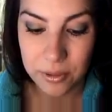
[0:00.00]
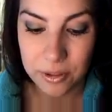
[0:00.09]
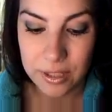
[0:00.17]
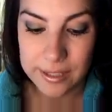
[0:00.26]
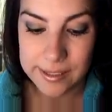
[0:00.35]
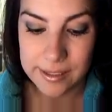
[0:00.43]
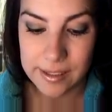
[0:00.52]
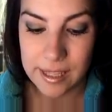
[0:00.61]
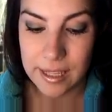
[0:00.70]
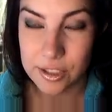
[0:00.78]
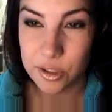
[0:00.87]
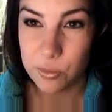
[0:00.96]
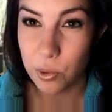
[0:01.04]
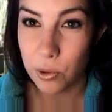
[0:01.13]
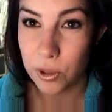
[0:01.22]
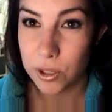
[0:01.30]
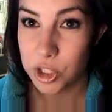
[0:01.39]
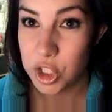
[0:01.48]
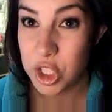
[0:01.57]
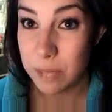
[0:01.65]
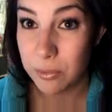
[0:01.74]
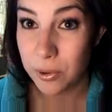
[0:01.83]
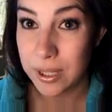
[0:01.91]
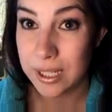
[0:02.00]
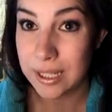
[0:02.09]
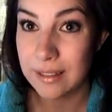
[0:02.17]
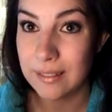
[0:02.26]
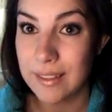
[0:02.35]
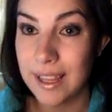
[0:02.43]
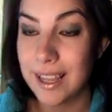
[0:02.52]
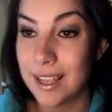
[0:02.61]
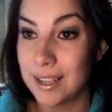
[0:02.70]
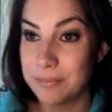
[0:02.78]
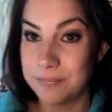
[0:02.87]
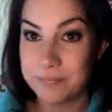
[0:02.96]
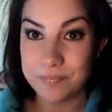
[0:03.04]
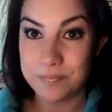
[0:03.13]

with this is that it's more shimmery than